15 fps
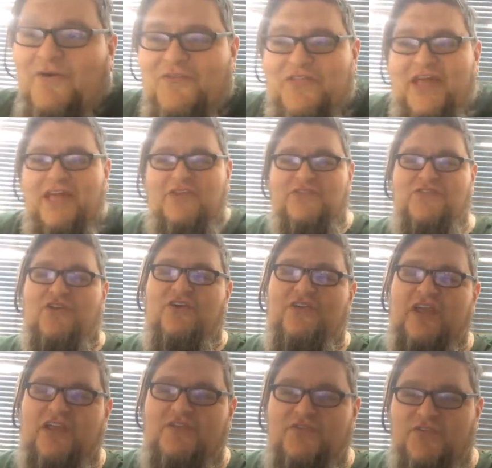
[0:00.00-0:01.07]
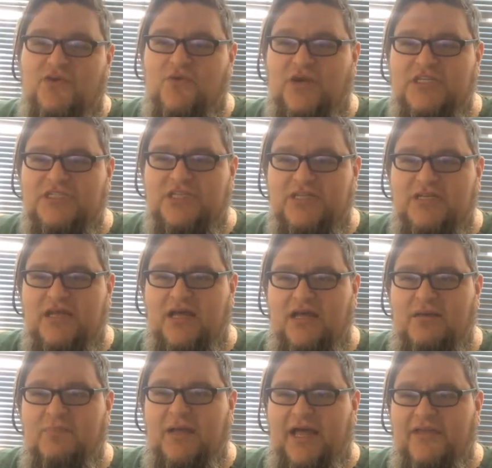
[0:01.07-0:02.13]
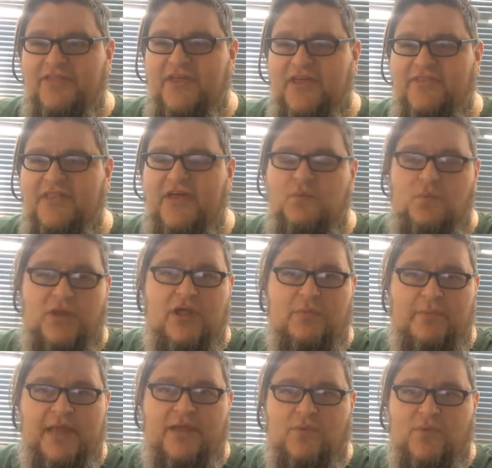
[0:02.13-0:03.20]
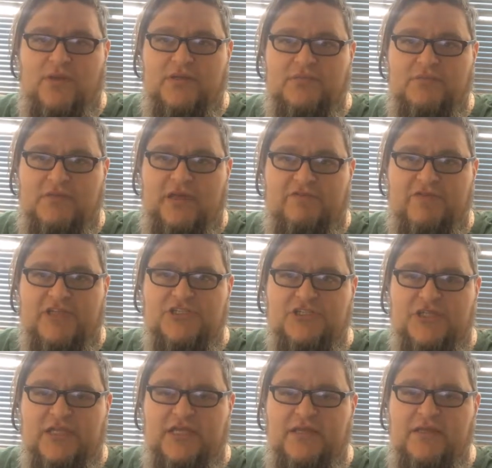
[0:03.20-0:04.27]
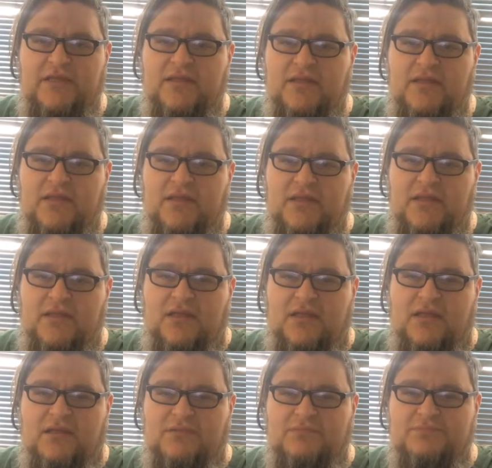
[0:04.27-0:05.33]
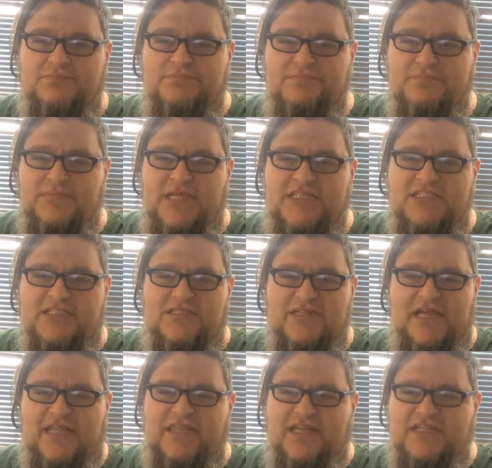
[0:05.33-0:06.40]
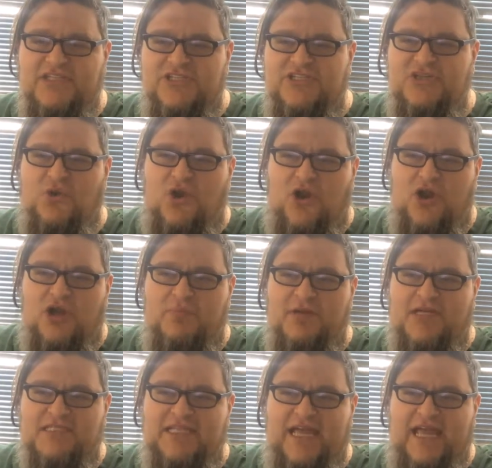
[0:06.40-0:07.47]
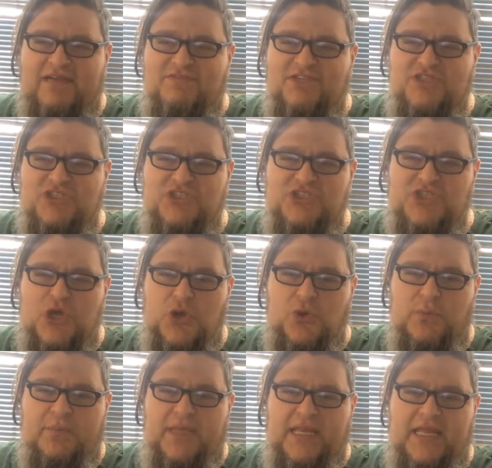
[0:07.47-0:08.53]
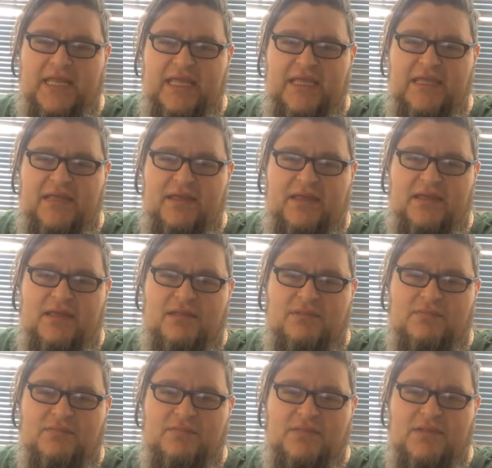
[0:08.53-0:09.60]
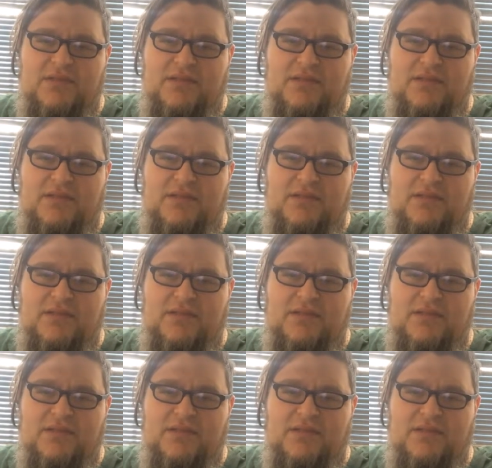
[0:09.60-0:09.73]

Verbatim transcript: well, thank you, sir. Thank you for the question. Um, I think they will make one eventually. Um, it's just, I think it's just so hard because they have so many, um,